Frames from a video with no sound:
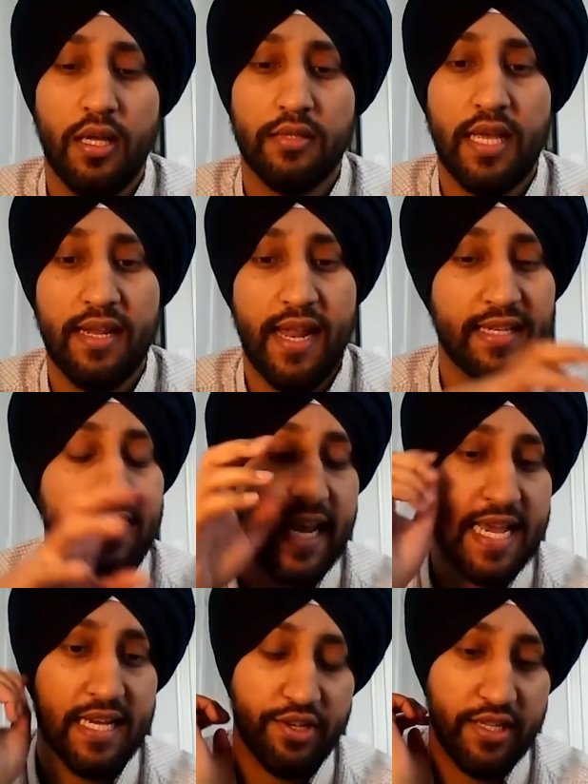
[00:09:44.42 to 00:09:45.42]
And as I
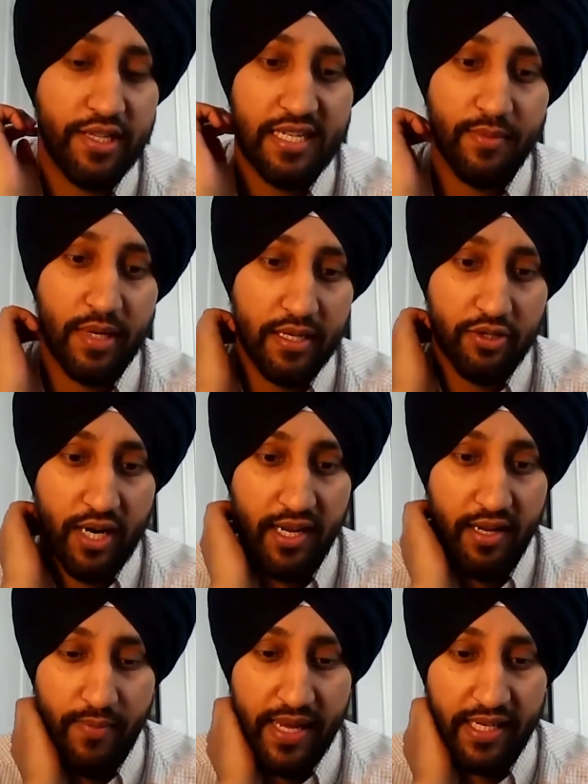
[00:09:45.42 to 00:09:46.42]
answer these, I'm going to try
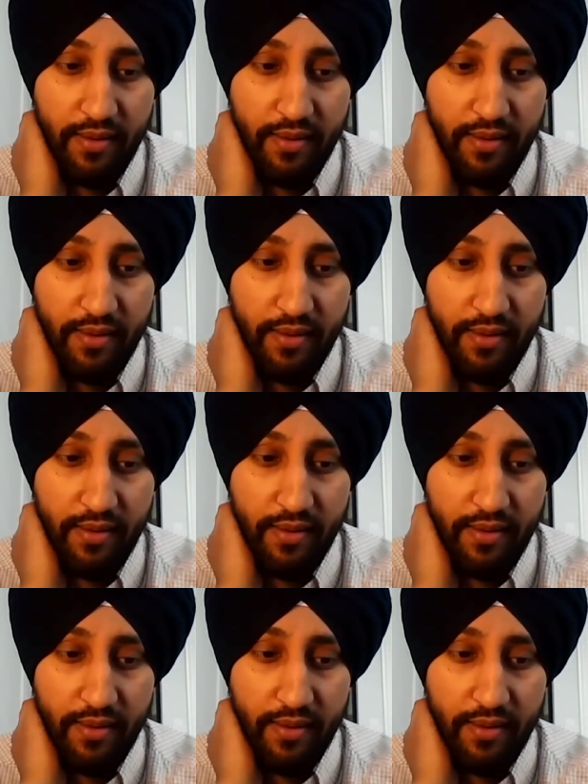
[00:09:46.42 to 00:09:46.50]
and make